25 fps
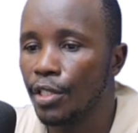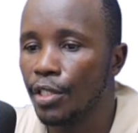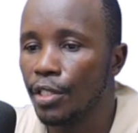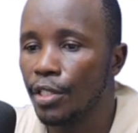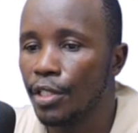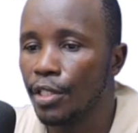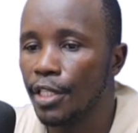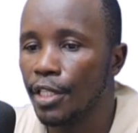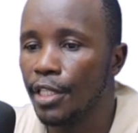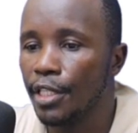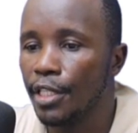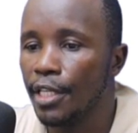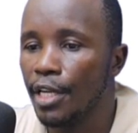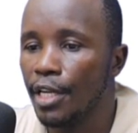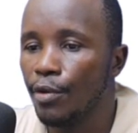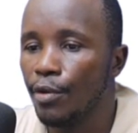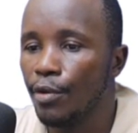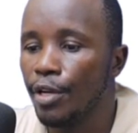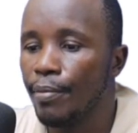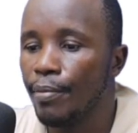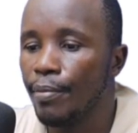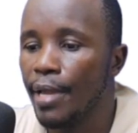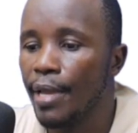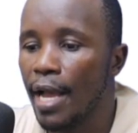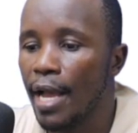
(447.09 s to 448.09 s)
Cj
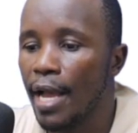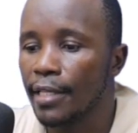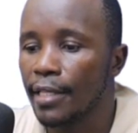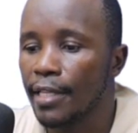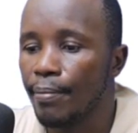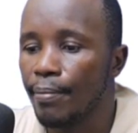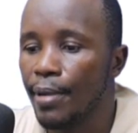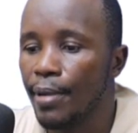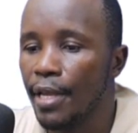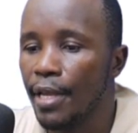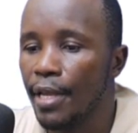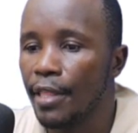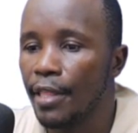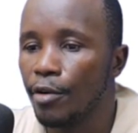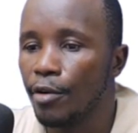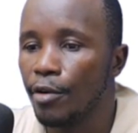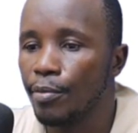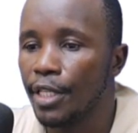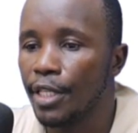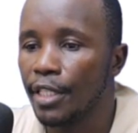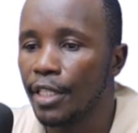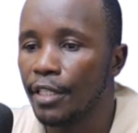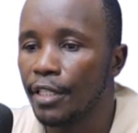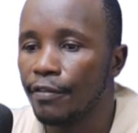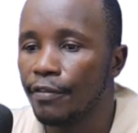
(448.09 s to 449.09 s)
will be as appear in the
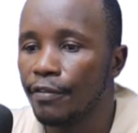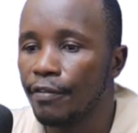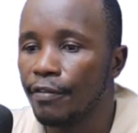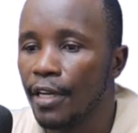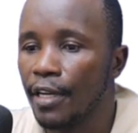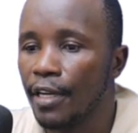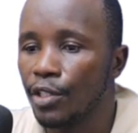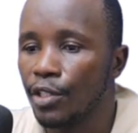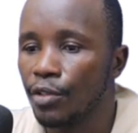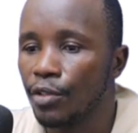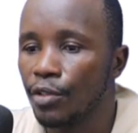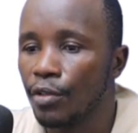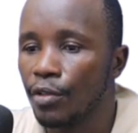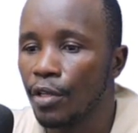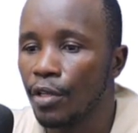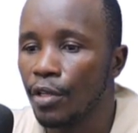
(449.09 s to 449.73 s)
objective function.